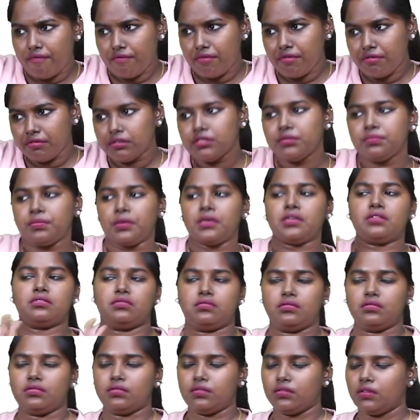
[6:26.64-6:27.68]

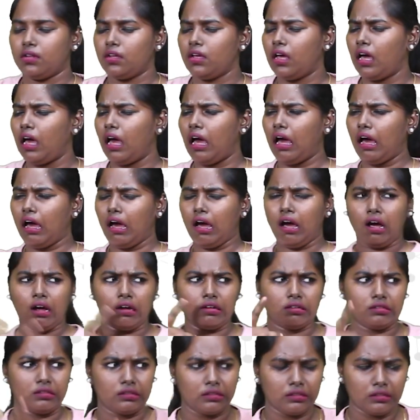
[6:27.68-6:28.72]
Interesting. But
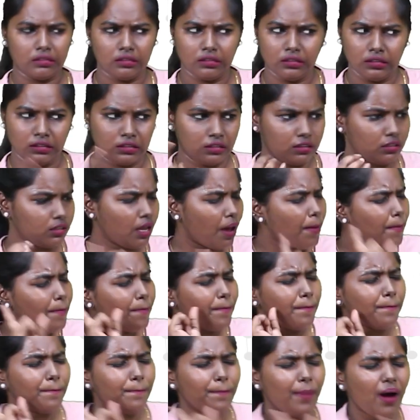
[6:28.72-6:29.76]
how can
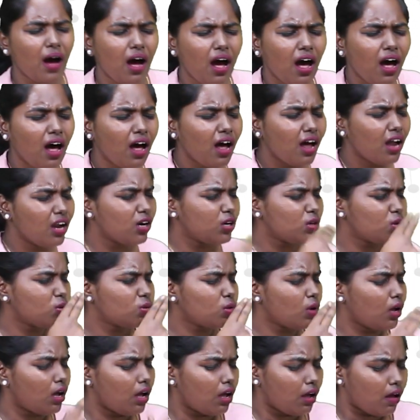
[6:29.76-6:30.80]
chocolate make us
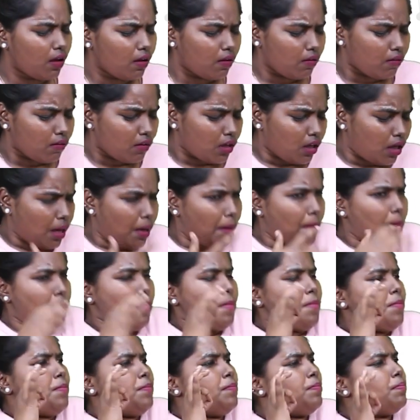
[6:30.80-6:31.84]
feel good
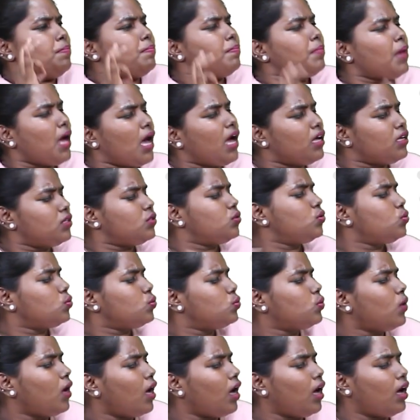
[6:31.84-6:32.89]
if it's
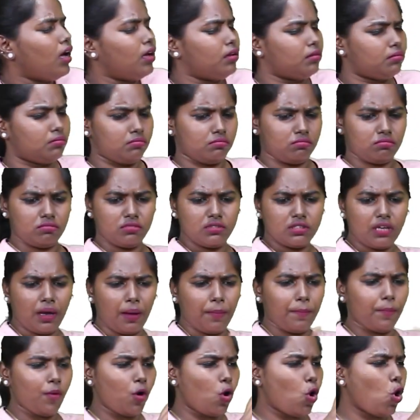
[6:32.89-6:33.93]
made with that
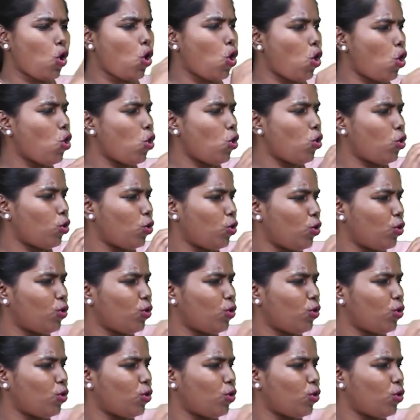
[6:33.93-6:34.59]
bitter cocoa?